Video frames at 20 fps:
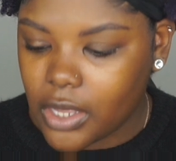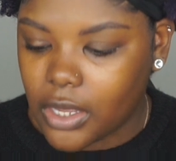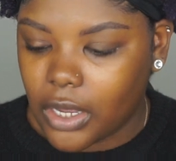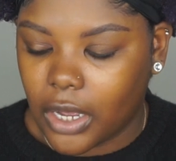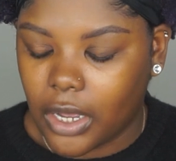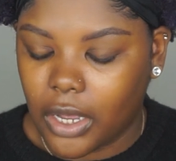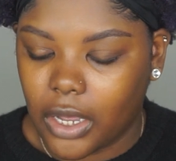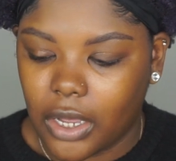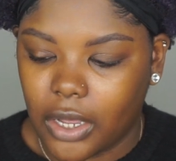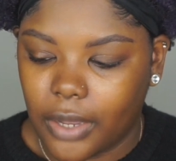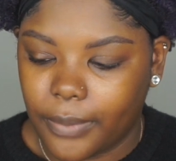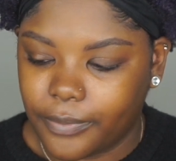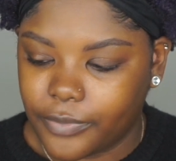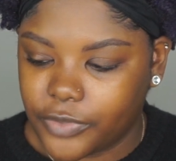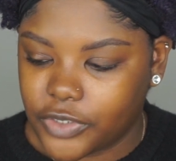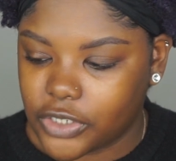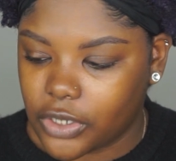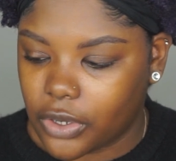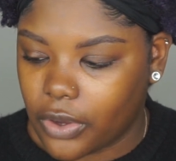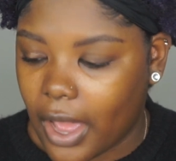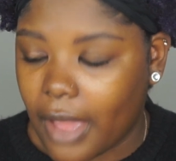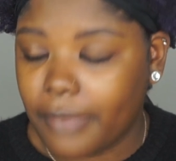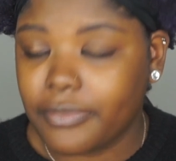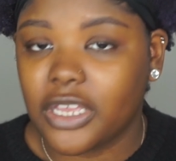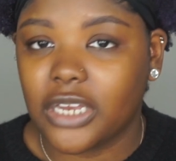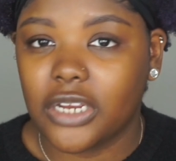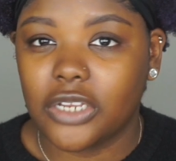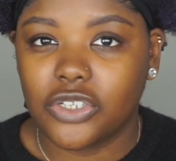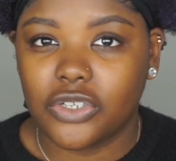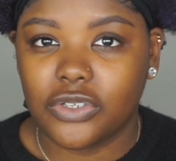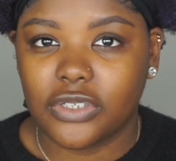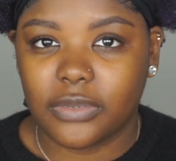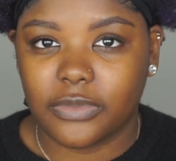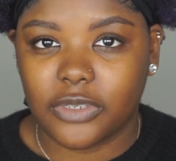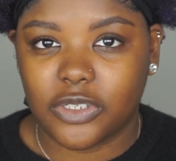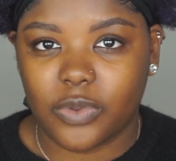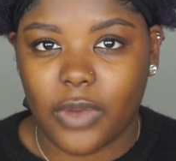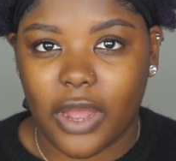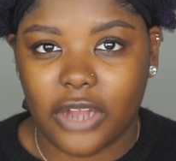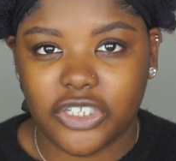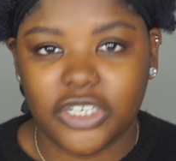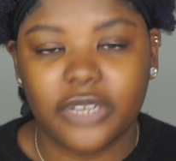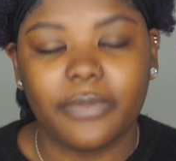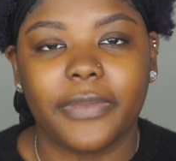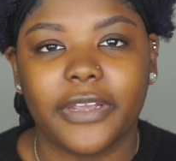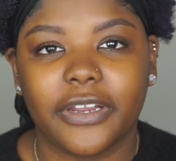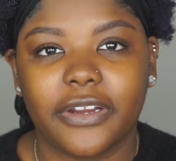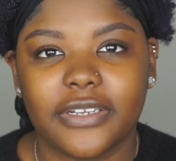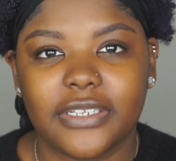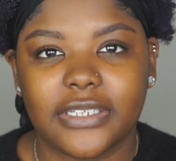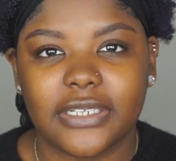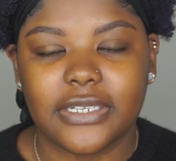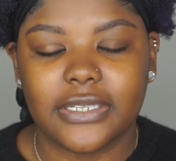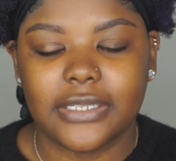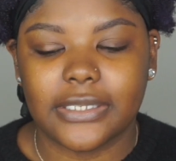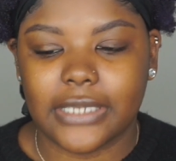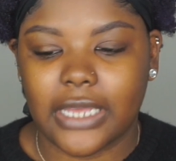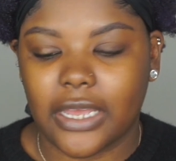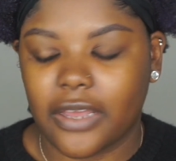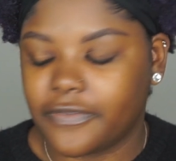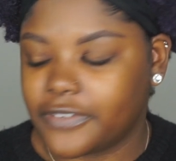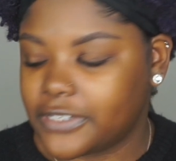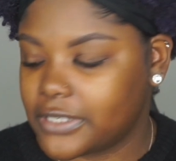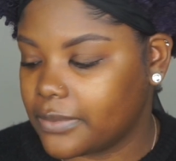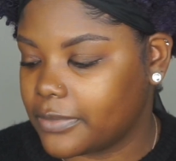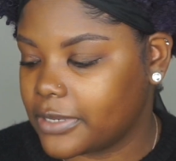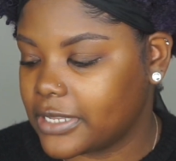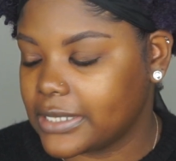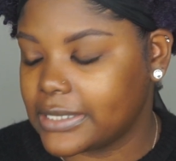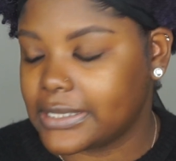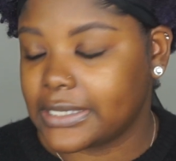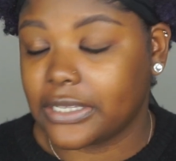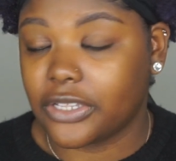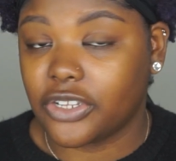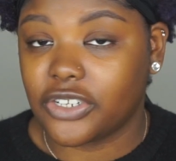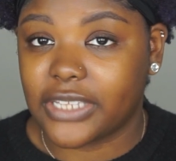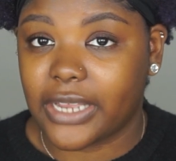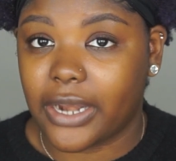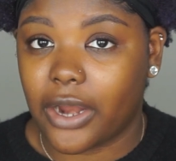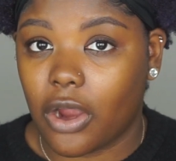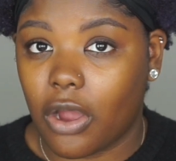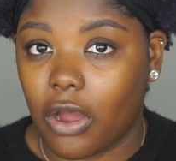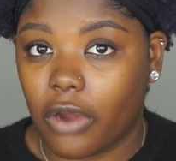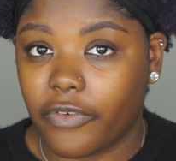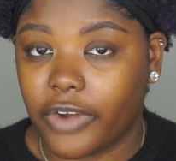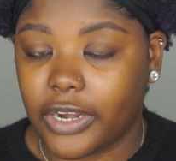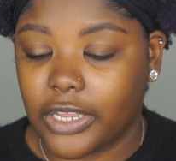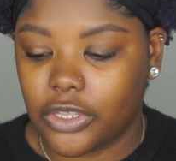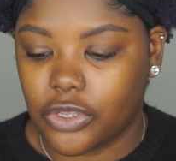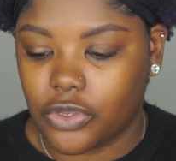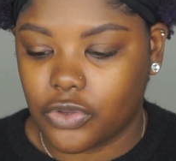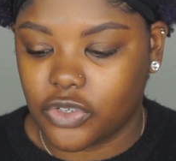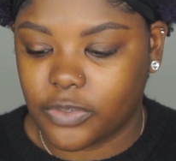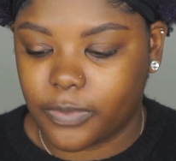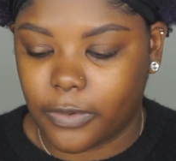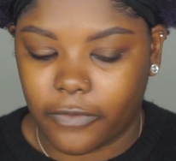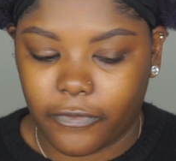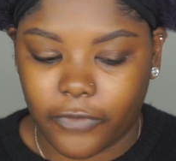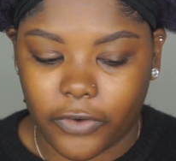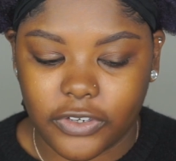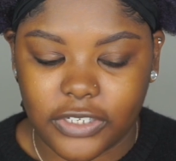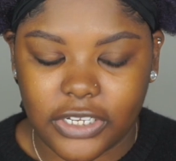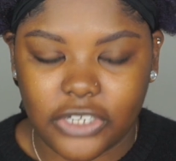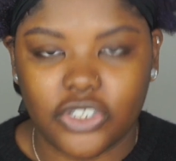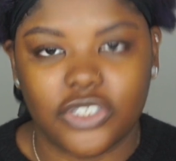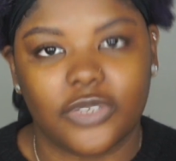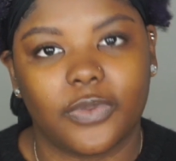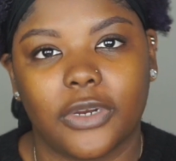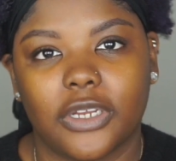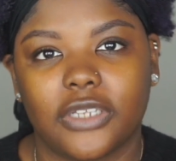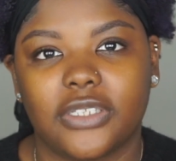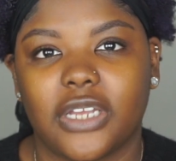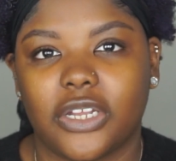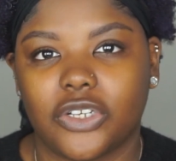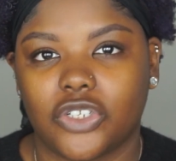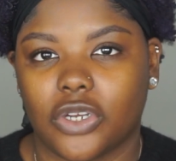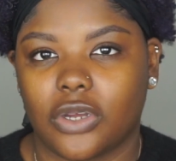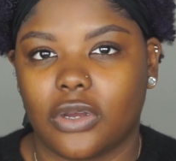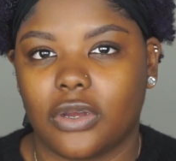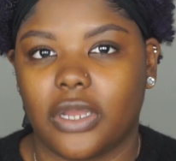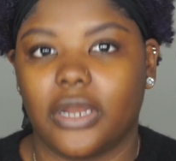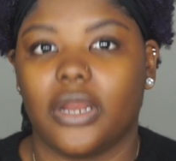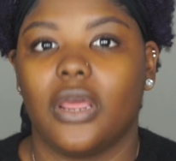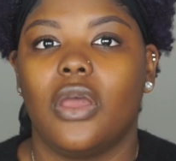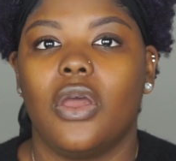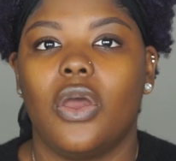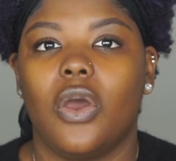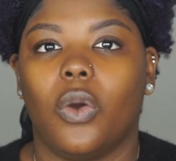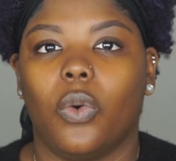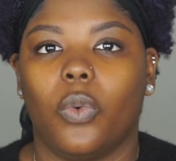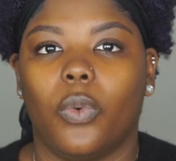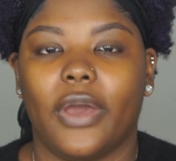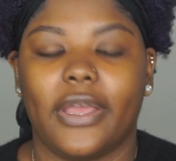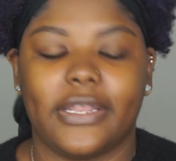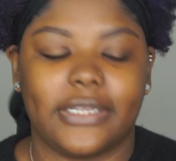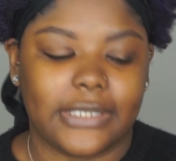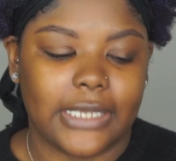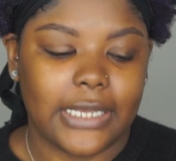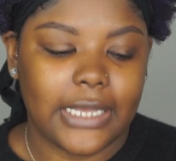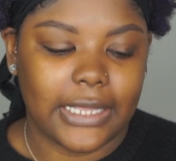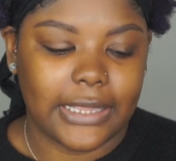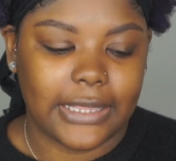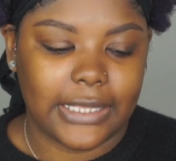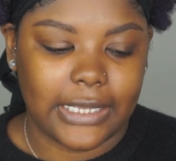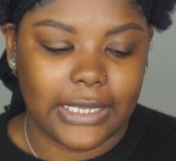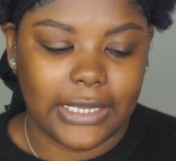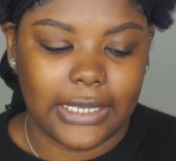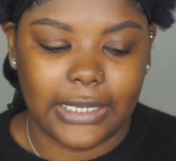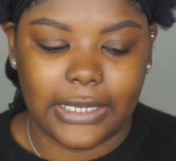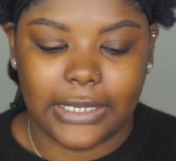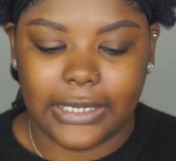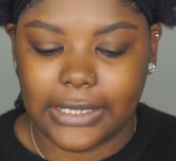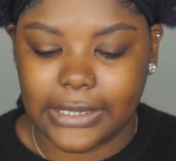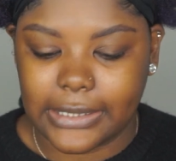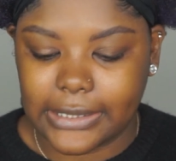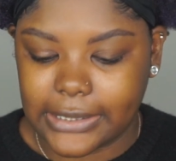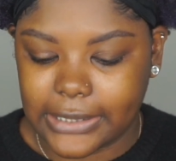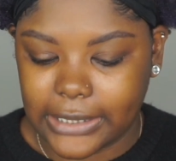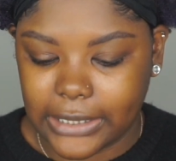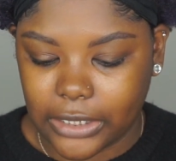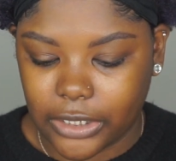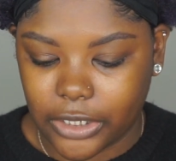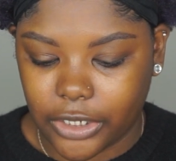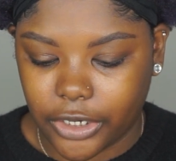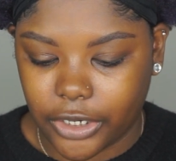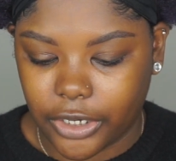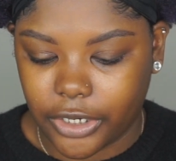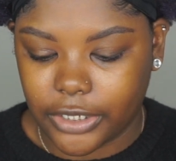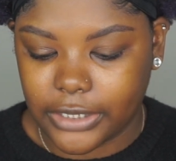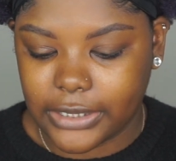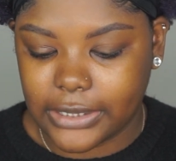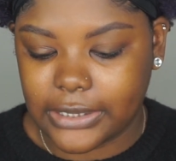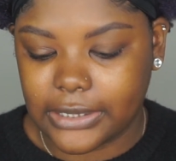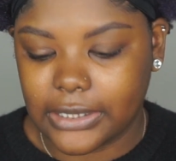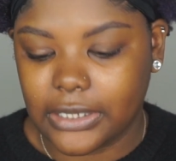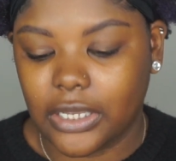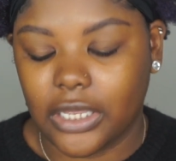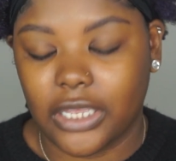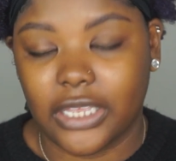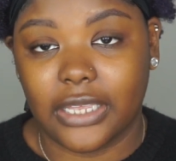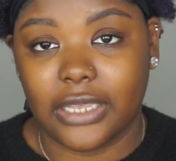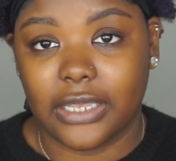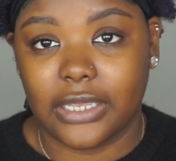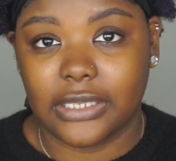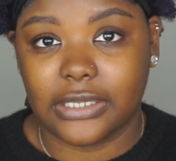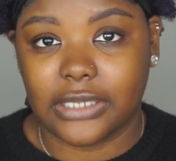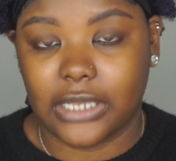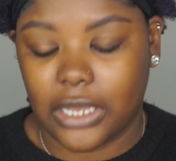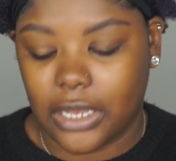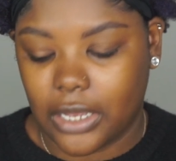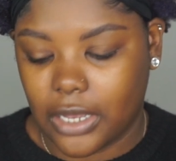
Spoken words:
So I'm gonna do some swatch comparisons of some concealers that I already used, but first I just want to touch on what the concealer is